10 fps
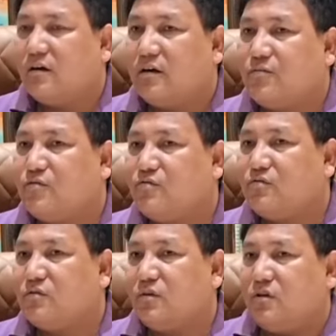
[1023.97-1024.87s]
If
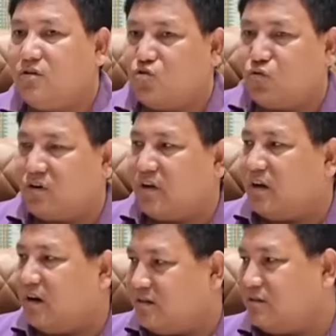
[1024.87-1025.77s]
you short
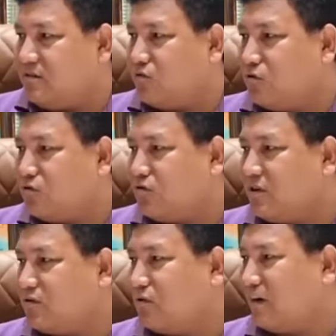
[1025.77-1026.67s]
analysis, go through
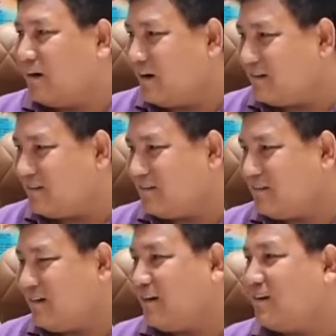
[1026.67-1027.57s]
the short analysis,
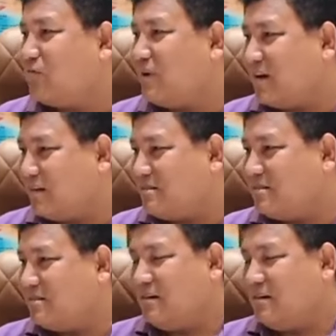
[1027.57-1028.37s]
strength and weakness.